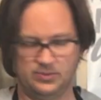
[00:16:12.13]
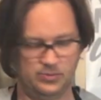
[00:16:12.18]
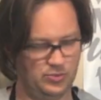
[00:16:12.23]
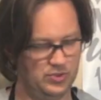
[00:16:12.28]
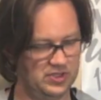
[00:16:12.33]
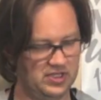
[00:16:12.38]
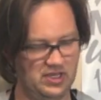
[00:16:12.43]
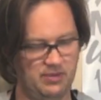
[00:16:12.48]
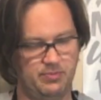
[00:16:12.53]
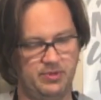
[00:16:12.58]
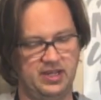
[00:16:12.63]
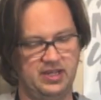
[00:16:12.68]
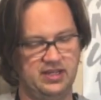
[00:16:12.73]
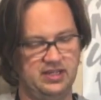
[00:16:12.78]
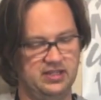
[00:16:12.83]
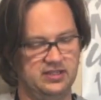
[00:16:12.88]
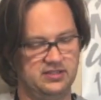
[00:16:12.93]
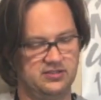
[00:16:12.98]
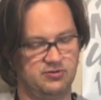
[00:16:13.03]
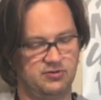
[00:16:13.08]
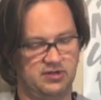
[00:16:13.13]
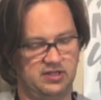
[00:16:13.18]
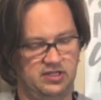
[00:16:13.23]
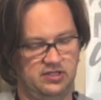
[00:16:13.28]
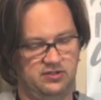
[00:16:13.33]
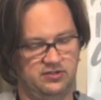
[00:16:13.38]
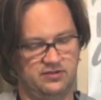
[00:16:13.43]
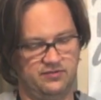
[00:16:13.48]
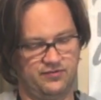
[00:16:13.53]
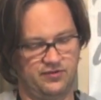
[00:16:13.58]
put that back in so I can
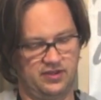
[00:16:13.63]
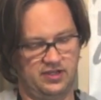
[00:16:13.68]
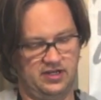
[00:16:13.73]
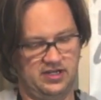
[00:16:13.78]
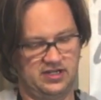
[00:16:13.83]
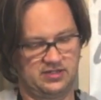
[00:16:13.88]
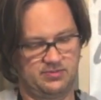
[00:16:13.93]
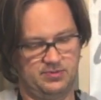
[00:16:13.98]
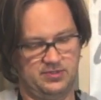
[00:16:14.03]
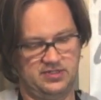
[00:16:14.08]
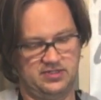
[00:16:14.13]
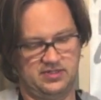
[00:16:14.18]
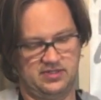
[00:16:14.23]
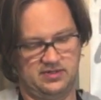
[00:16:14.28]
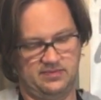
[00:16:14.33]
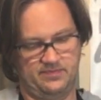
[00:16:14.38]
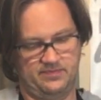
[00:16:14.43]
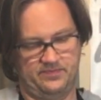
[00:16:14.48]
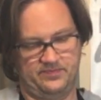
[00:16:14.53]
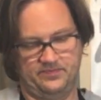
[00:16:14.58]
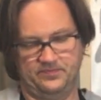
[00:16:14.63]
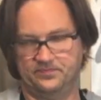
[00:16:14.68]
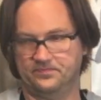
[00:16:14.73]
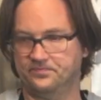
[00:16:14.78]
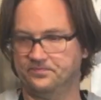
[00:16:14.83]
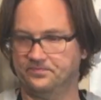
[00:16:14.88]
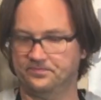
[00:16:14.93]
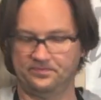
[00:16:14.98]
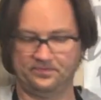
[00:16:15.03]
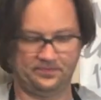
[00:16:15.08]
use it for the next piece.
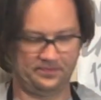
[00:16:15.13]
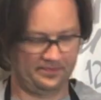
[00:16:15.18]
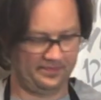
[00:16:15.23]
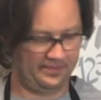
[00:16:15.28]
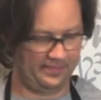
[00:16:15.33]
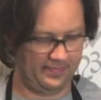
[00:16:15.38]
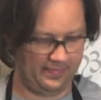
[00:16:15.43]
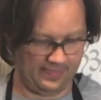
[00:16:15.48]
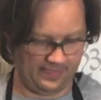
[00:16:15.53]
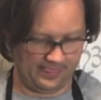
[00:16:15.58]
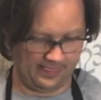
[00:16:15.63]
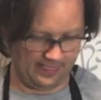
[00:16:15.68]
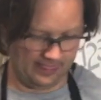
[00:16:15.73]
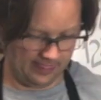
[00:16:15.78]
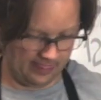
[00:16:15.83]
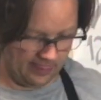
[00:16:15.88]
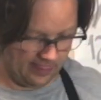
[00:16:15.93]
Um,